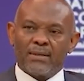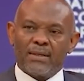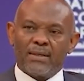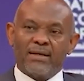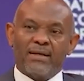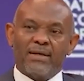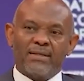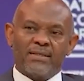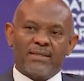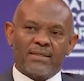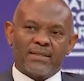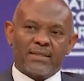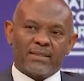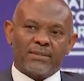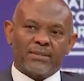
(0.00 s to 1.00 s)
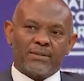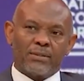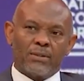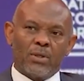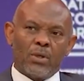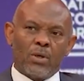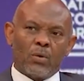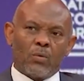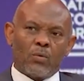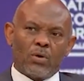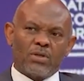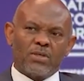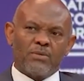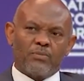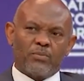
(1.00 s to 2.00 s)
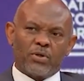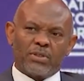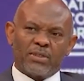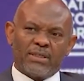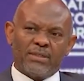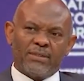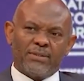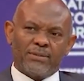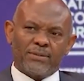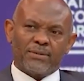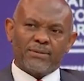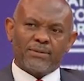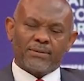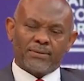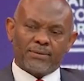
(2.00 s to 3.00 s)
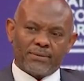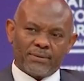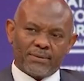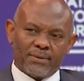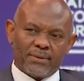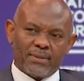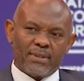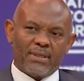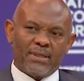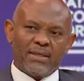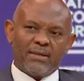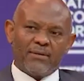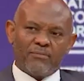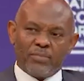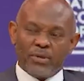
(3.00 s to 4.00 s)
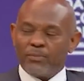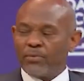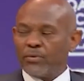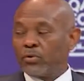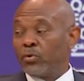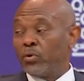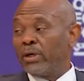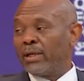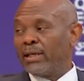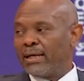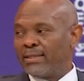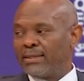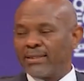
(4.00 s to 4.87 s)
real estate sector. What's important to people to a large